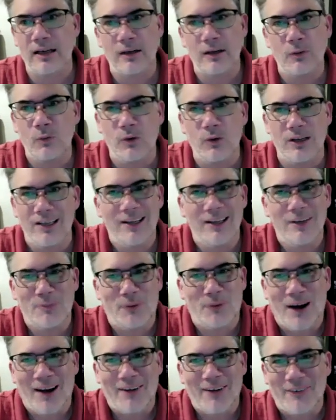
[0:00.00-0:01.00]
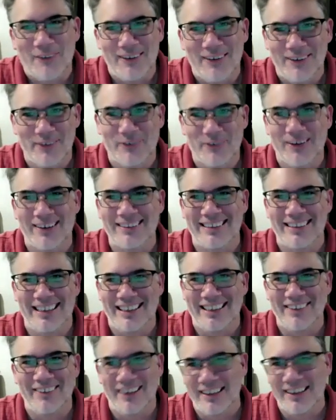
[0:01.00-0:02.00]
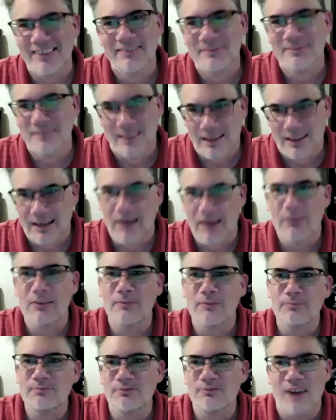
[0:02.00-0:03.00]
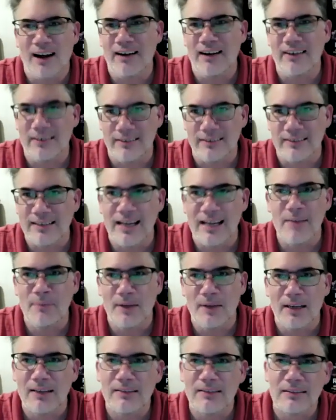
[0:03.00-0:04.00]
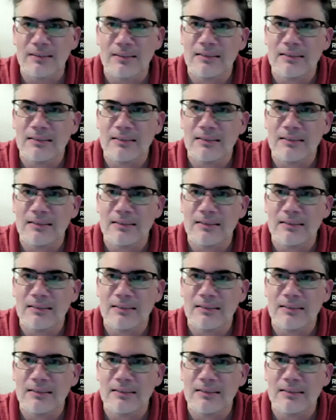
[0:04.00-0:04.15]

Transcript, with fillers: what it probably wouldn't have worked anyway. I would have fired her in 10 minutes.